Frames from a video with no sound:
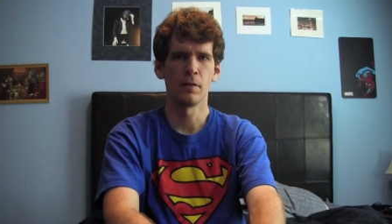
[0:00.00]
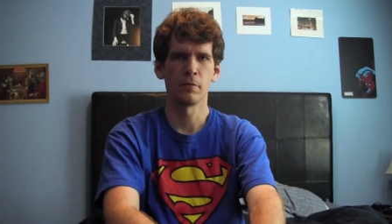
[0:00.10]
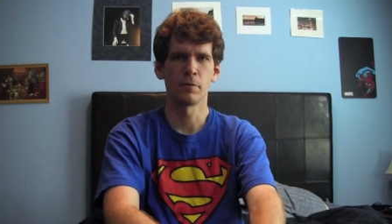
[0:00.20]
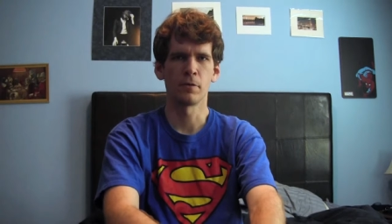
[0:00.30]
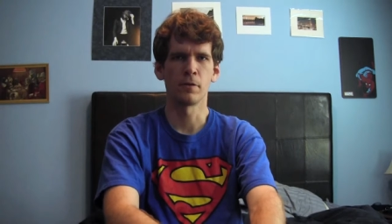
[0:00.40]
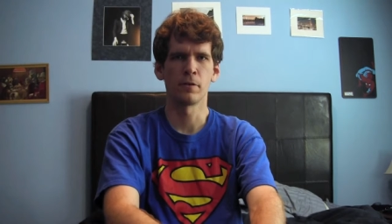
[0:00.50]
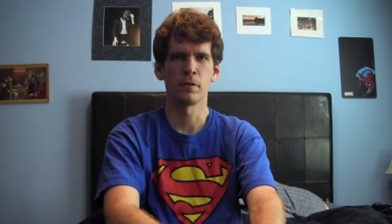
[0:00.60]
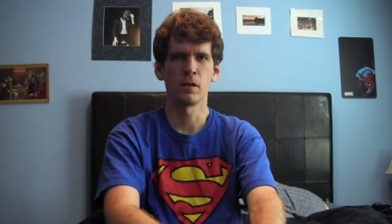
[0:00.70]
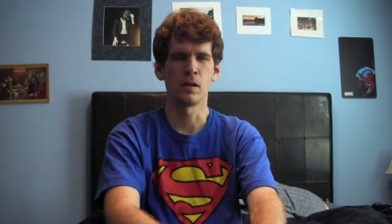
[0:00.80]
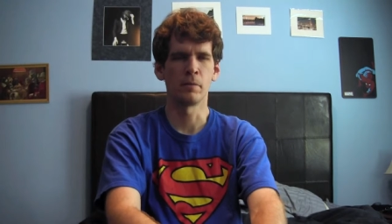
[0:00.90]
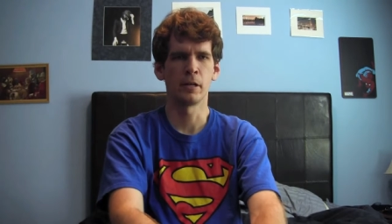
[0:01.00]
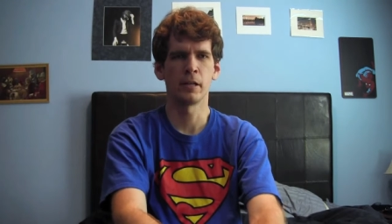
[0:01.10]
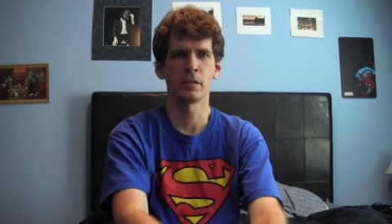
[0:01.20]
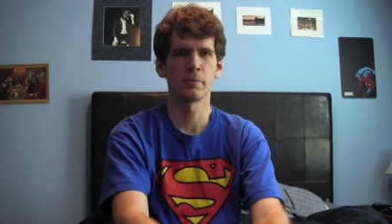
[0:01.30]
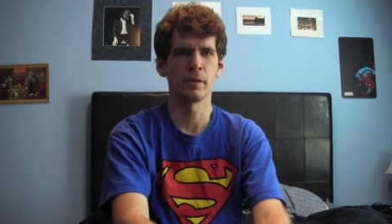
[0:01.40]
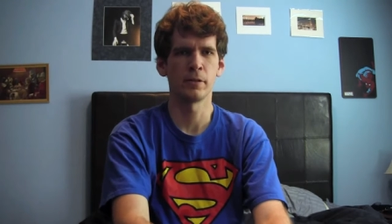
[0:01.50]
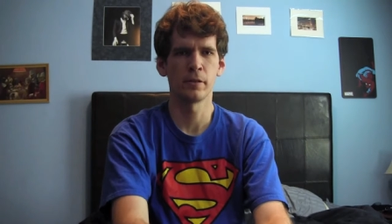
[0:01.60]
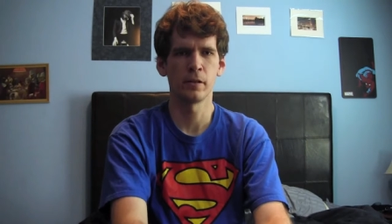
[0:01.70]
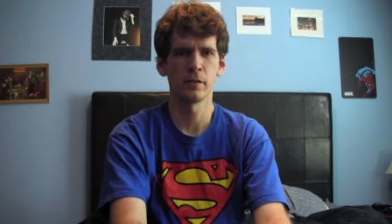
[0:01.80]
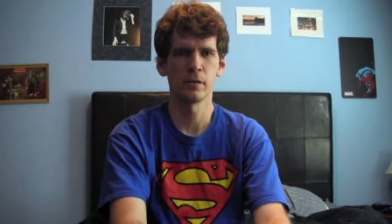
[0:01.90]
for all my
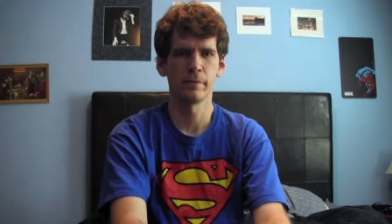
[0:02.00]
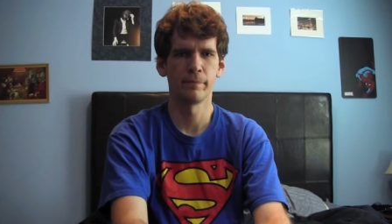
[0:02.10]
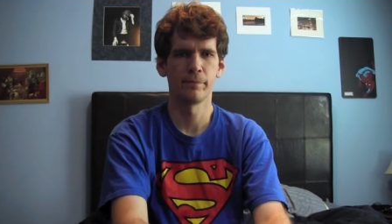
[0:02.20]
expenses